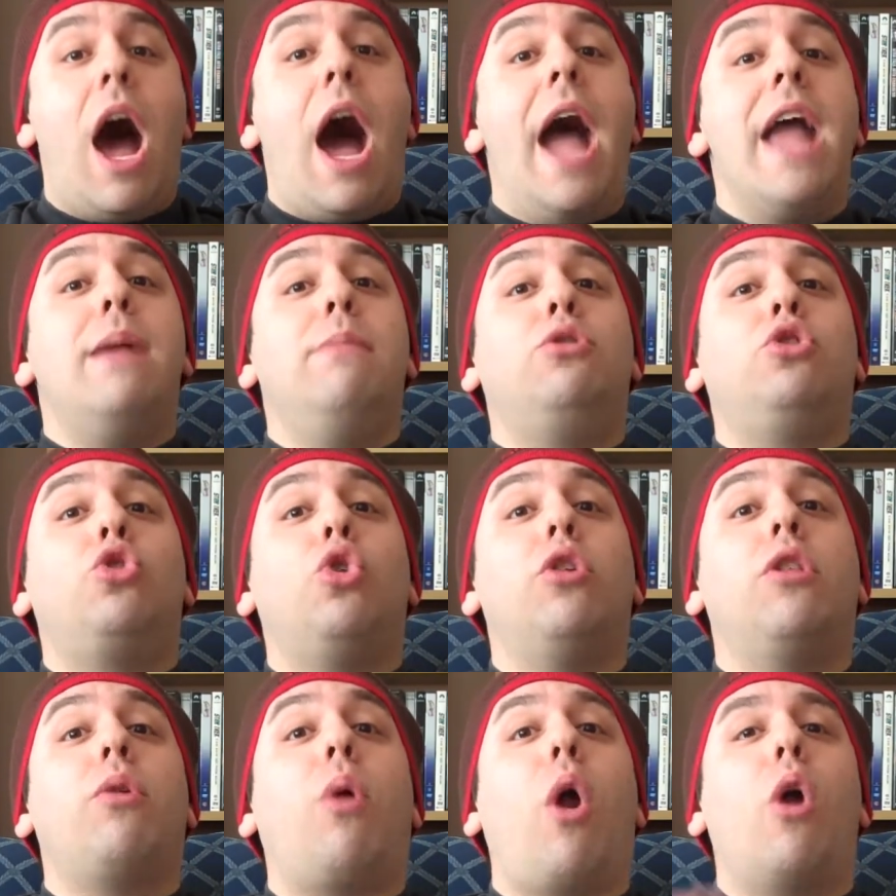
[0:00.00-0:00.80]
I am
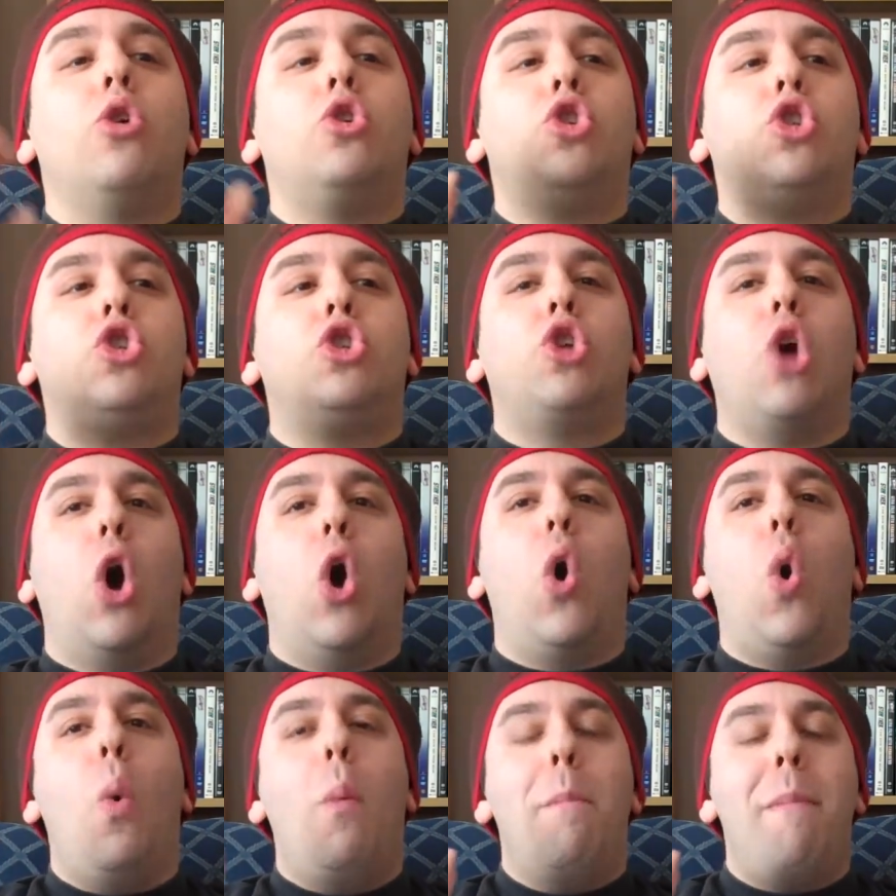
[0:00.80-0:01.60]
sure there are
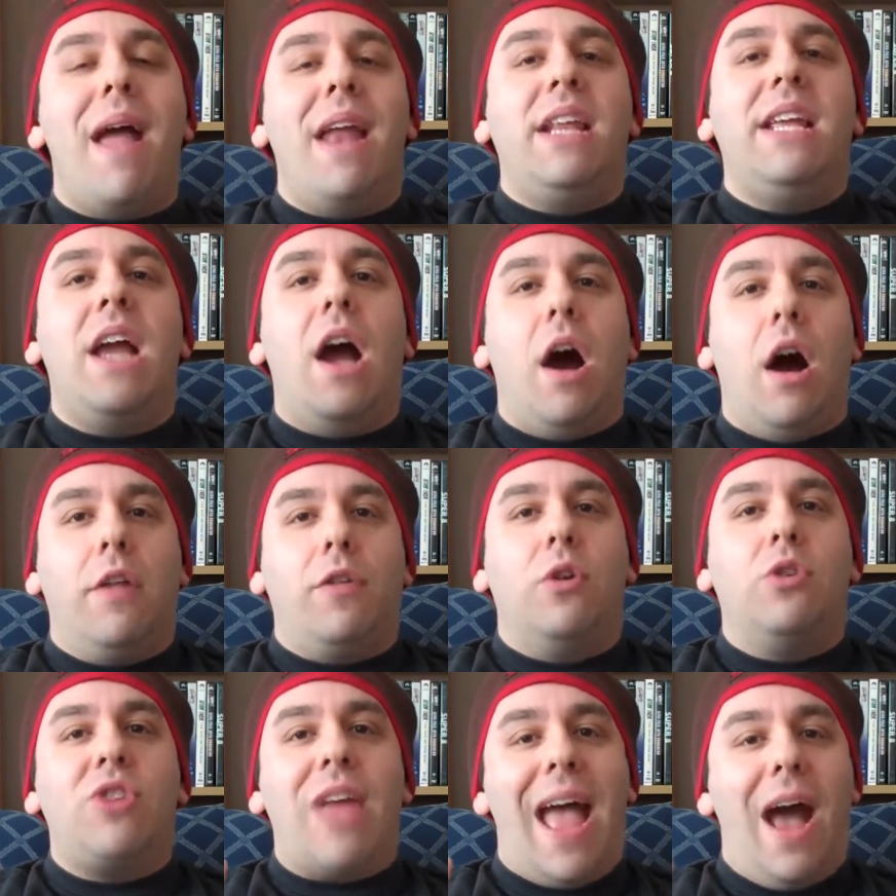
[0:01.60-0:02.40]
so many
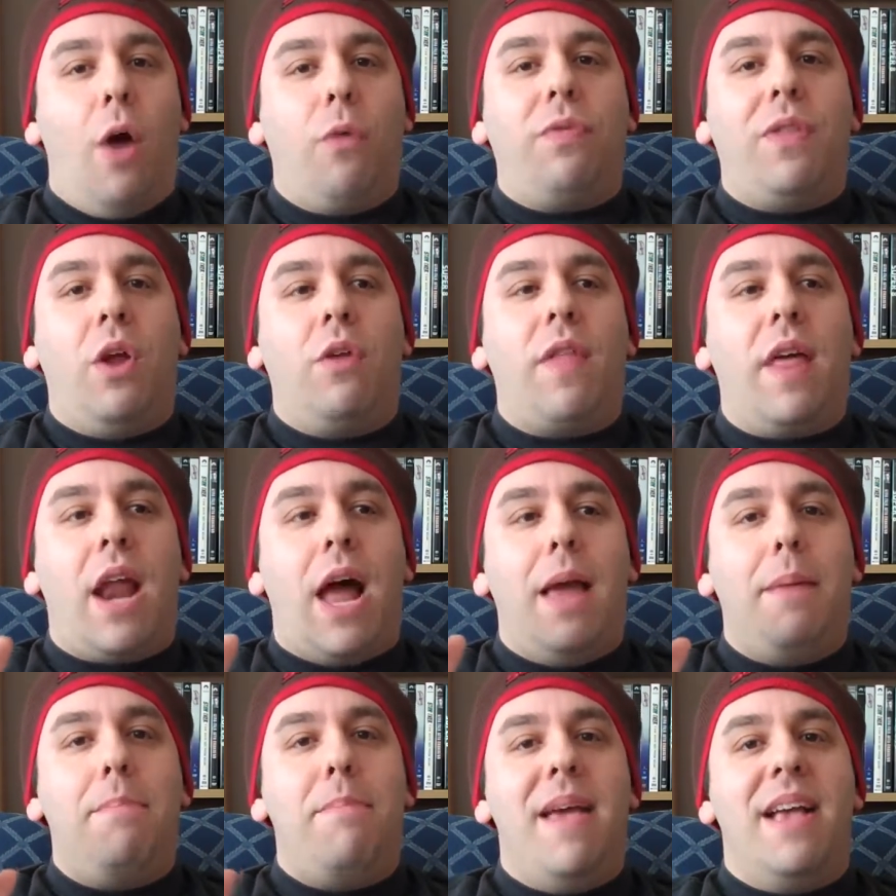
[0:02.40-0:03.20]
others out there that
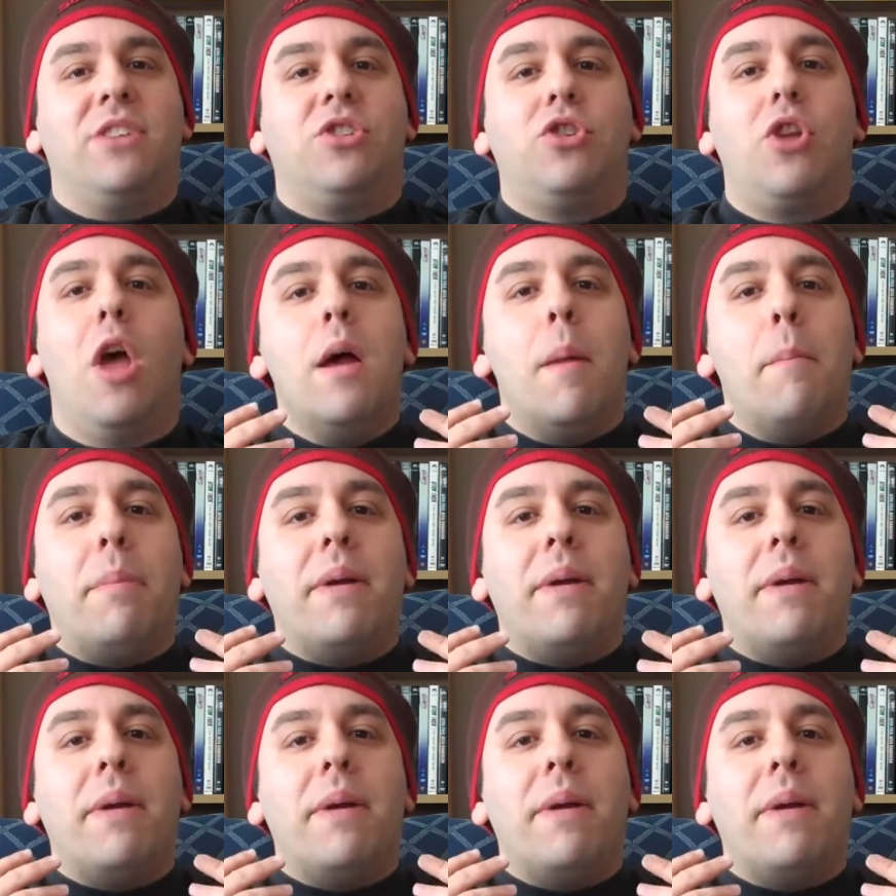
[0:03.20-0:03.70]
I missed,